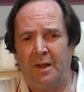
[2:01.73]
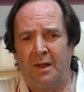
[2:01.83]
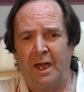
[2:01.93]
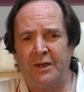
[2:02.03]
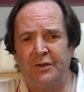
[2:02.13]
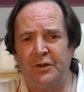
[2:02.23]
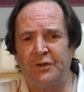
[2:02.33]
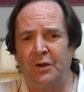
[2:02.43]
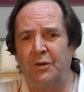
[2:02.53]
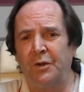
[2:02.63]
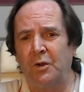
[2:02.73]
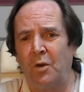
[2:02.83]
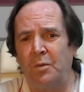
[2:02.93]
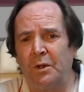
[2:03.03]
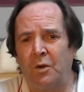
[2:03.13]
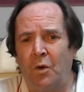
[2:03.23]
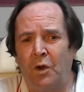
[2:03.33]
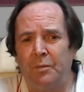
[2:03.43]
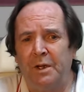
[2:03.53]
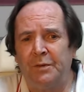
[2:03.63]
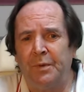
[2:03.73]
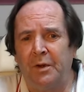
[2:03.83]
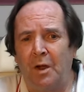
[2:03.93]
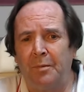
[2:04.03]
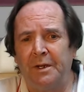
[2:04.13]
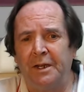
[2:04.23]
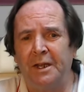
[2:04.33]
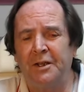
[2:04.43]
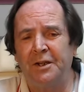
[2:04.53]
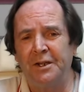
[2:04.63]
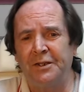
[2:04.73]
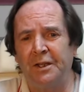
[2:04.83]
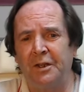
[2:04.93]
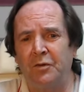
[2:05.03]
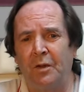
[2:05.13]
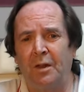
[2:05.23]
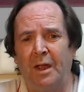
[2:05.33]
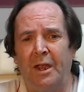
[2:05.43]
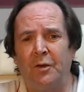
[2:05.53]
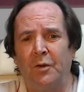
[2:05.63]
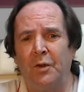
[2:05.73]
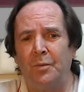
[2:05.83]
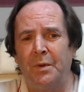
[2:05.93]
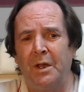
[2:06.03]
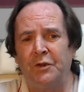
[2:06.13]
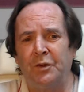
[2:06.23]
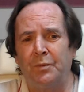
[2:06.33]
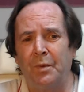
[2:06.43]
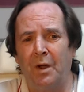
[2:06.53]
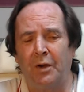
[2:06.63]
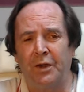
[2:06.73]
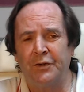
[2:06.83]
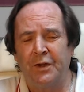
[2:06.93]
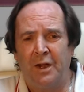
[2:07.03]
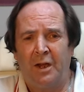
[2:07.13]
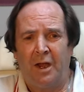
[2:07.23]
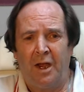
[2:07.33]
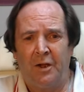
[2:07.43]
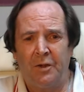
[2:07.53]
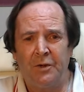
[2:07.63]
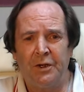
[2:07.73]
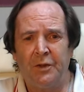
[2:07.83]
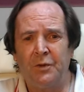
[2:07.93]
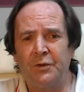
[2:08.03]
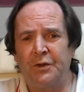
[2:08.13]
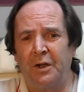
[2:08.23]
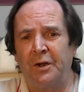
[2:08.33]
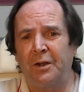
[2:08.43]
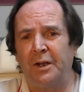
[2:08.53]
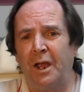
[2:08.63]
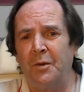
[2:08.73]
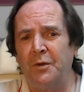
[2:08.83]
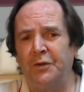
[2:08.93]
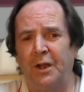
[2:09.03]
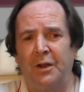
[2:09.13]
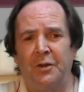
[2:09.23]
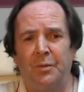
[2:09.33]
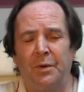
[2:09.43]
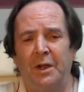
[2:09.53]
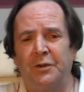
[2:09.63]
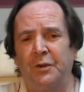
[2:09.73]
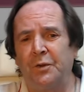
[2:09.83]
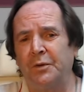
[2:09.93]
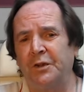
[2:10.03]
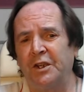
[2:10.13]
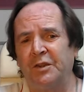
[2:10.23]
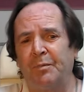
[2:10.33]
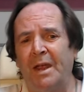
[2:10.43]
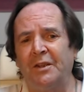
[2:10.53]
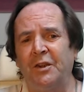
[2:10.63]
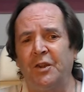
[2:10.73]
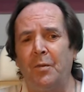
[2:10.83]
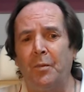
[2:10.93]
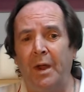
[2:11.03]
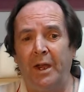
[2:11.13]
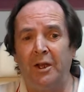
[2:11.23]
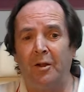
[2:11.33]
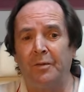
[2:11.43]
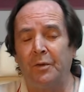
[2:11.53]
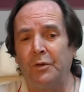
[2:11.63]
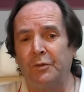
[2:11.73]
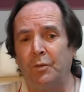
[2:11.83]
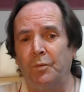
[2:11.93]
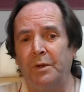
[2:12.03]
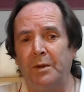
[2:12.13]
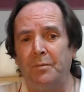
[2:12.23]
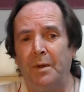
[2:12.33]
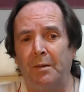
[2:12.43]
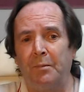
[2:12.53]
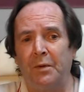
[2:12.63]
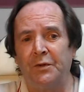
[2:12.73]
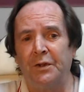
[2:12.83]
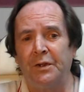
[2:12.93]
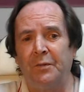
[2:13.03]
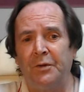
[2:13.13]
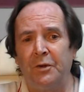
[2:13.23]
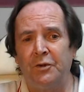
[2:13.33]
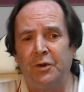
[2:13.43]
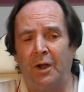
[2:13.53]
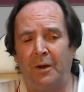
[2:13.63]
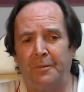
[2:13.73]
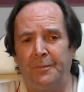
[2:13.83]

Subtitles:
As a result, the global economy is becoming increasingly reliant on emerging markets, including those currently outside of the BRICS, although it's expected that many of those will be members in the future.